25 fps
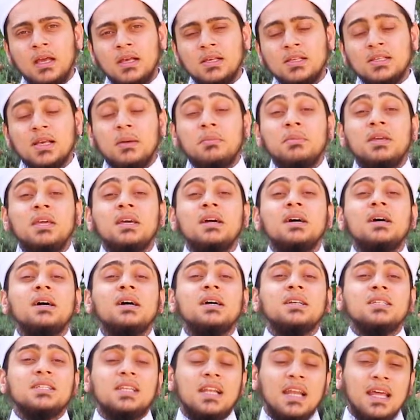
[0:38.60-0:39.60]
Some
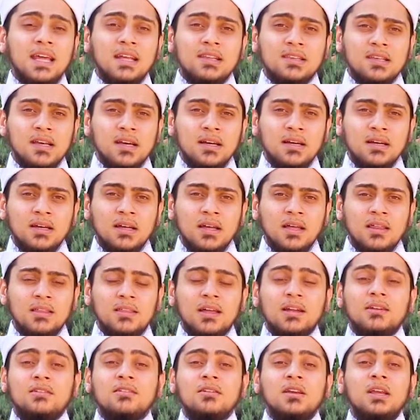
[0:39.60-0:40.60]
years later,
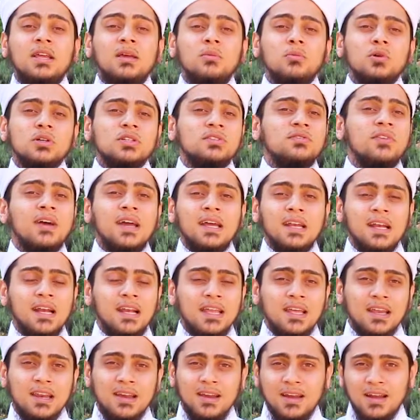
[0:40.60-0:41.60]
that dream was
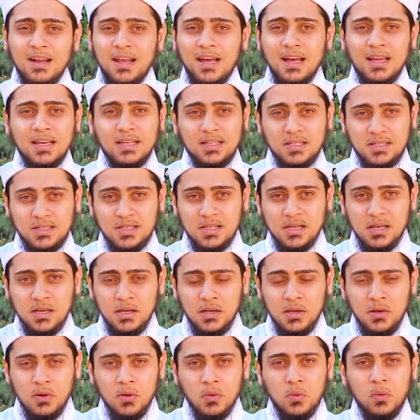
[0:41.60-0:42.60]
finally realized,
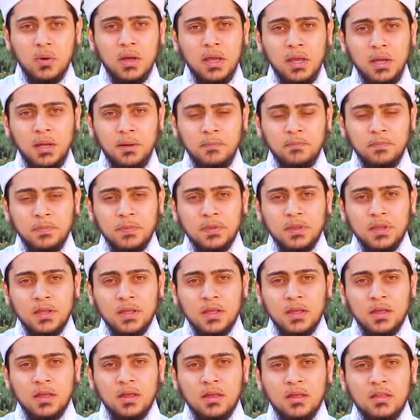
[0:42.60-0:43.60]
where
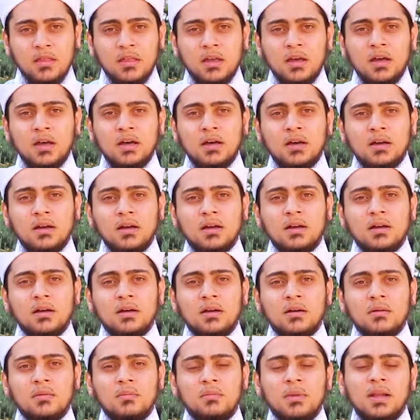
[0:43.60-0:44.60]
the
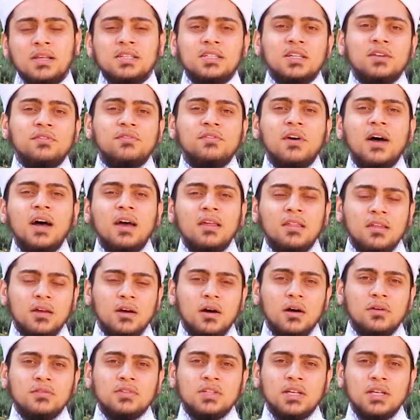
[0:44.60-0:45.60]
blessed father
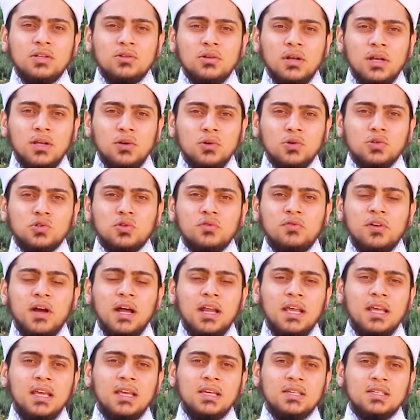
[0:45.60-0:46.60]
of Sayyiduna Yusuf
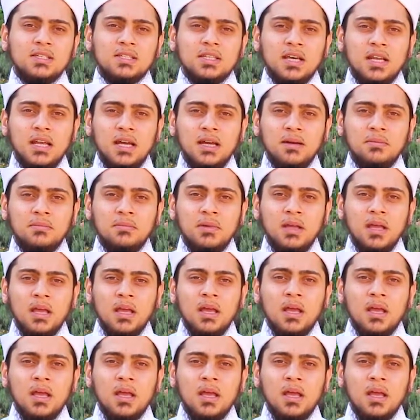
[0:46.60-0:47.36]
alayhi salam